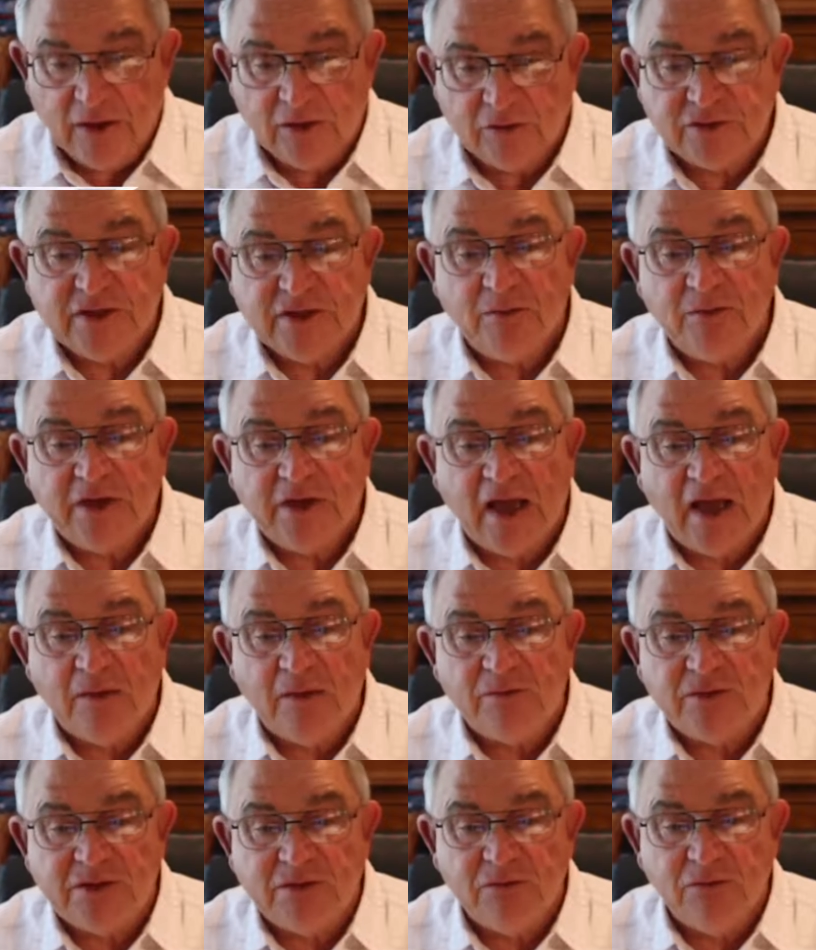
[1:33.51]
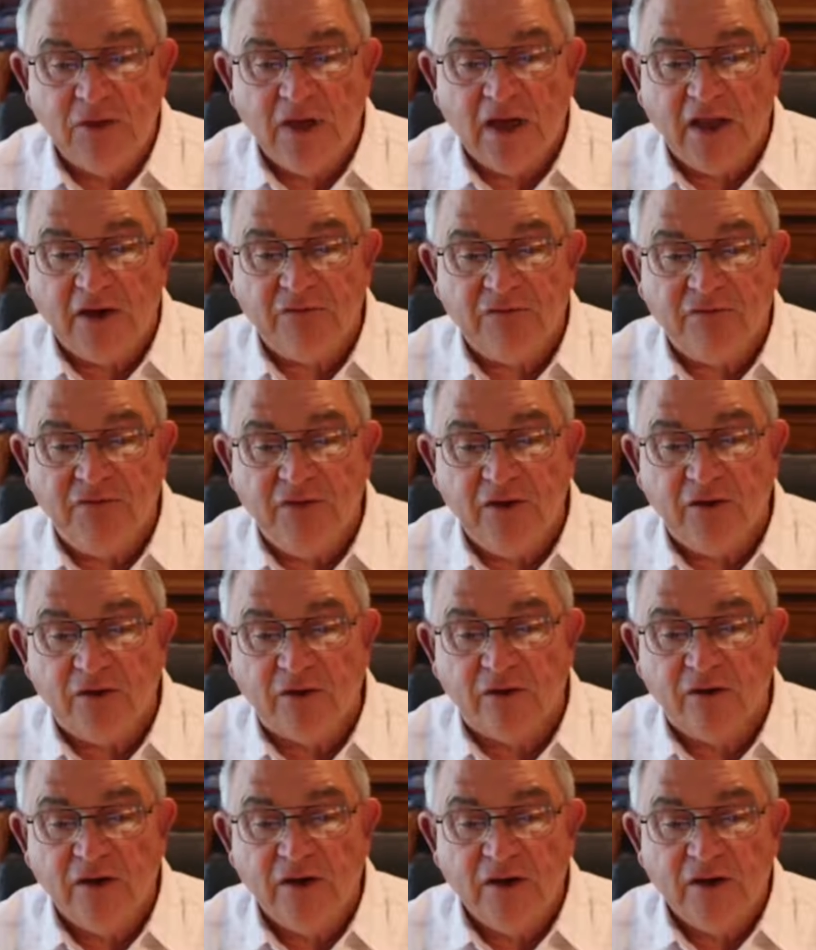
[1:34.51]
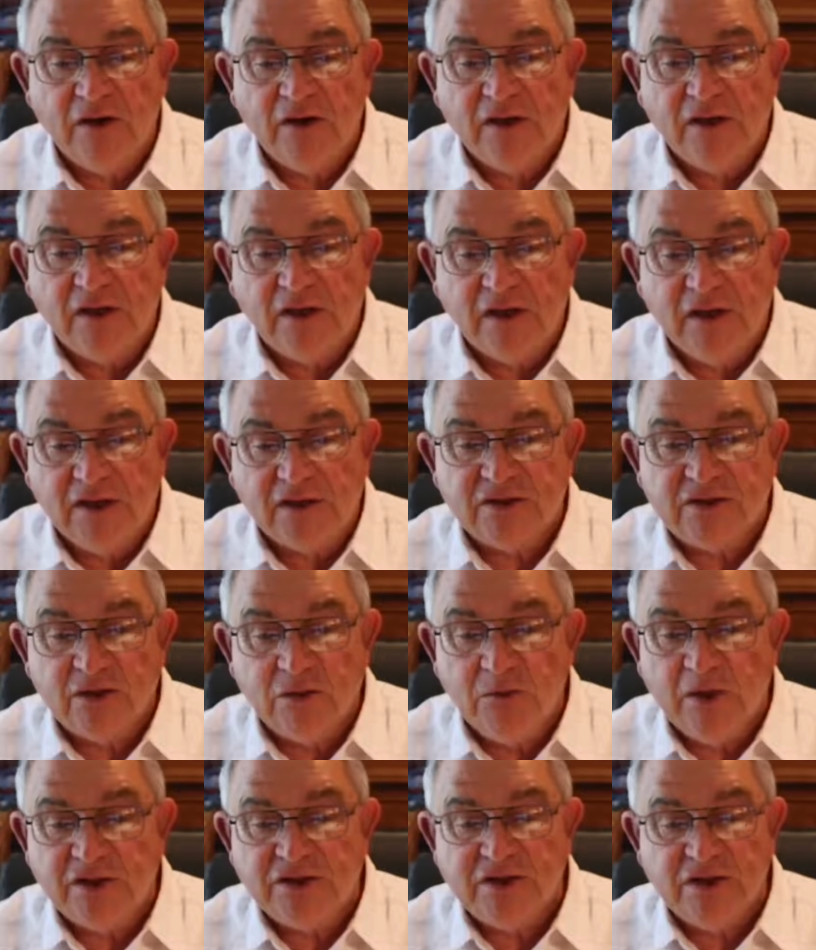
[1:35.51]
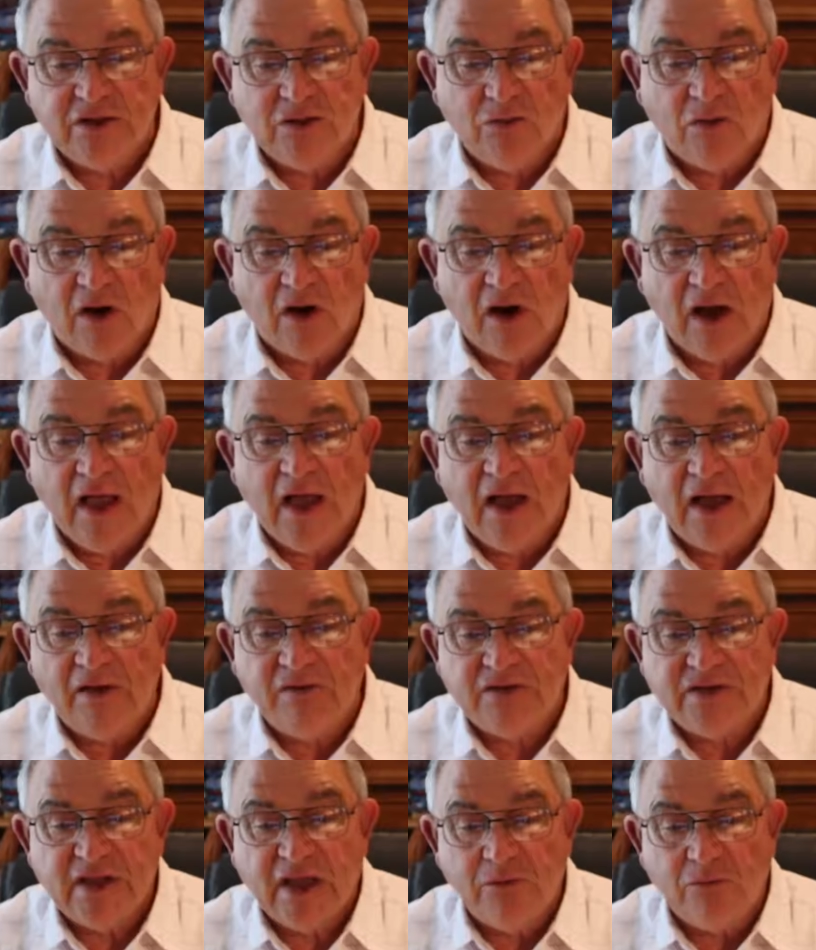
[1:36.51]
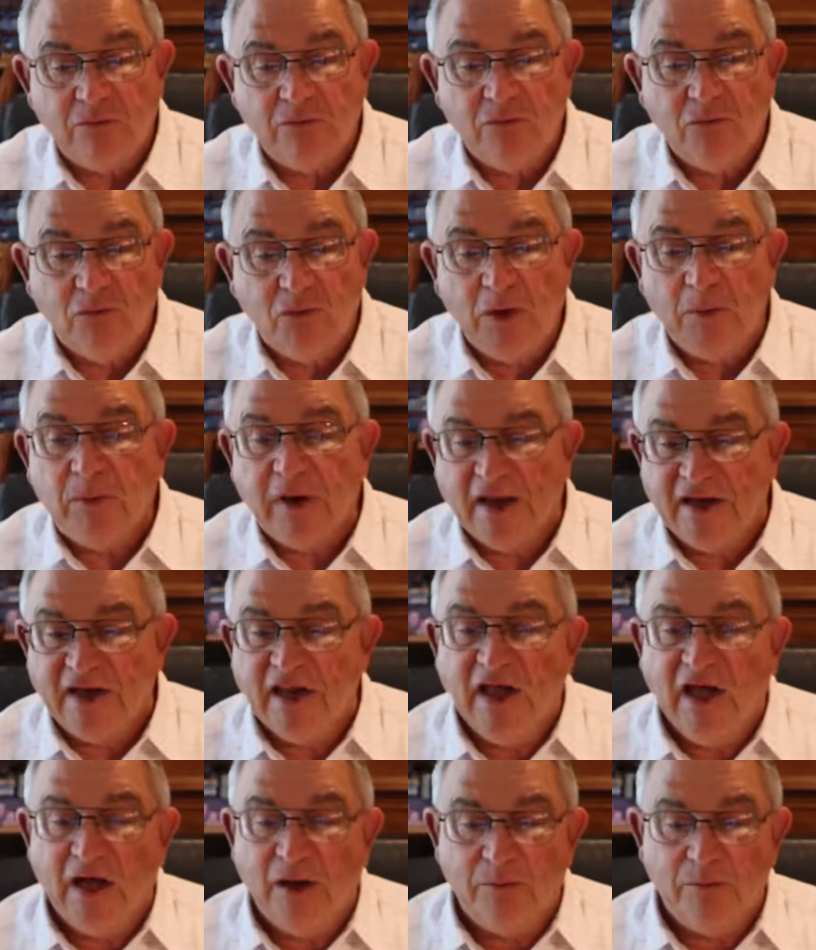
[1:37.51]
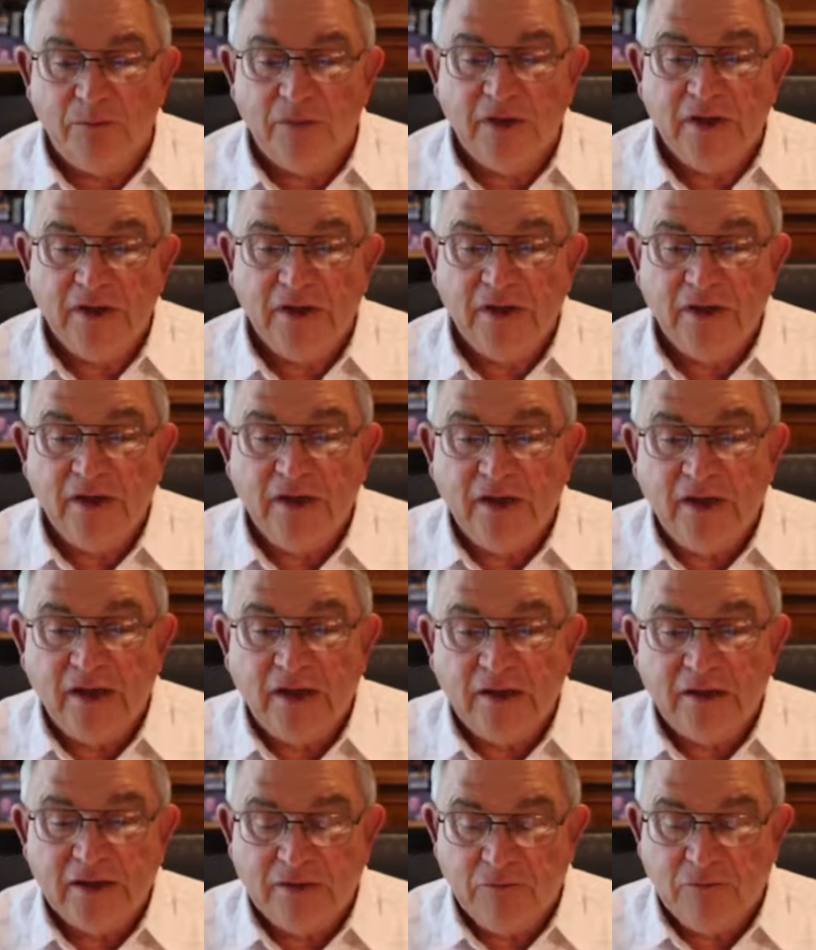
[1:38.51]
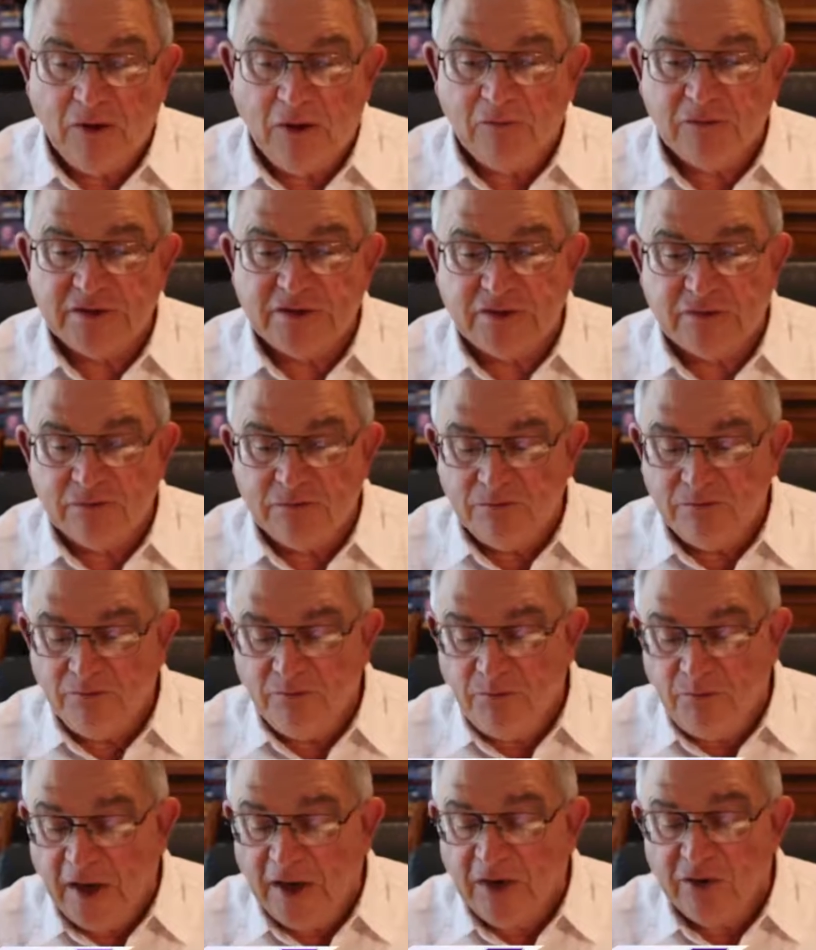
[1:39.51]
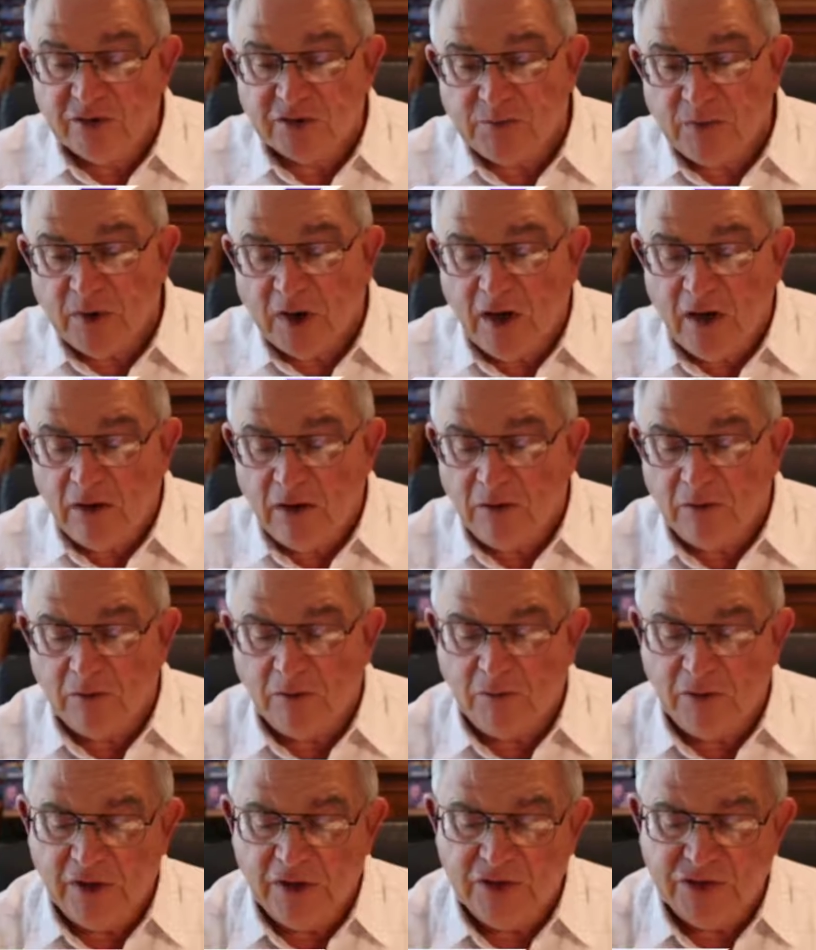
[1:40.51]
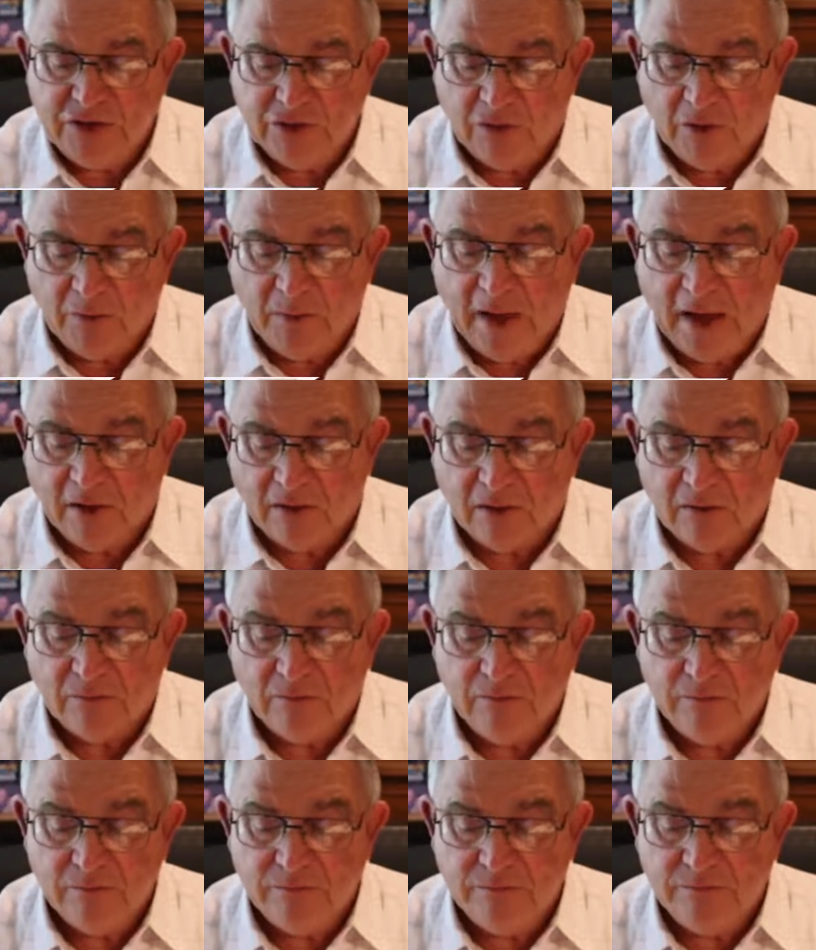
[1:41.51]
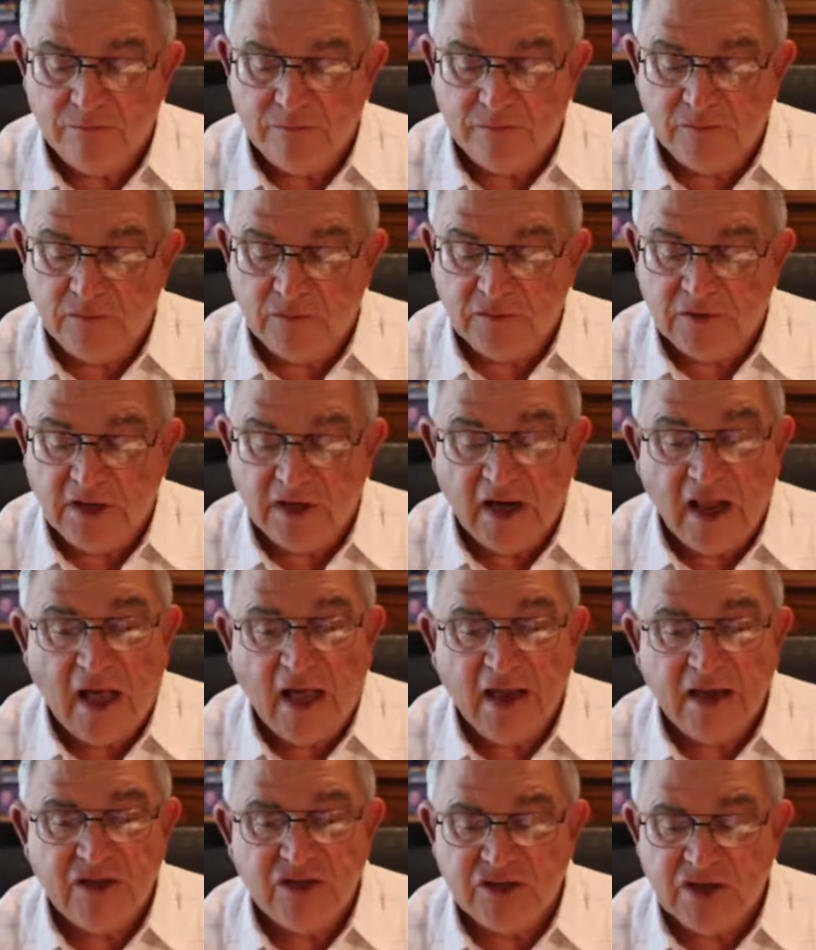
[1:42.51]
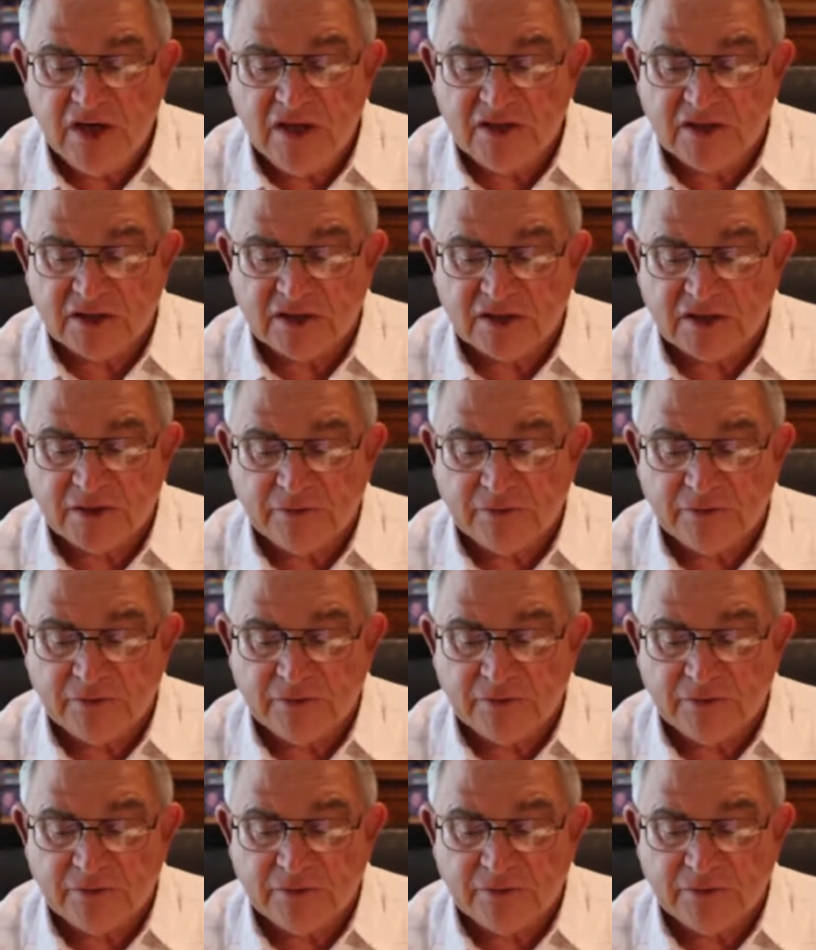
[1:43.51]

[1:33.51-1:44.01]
Sometimes we let fear get so much into our lives that we play dumb. What was Peter's issue about denying Jesus?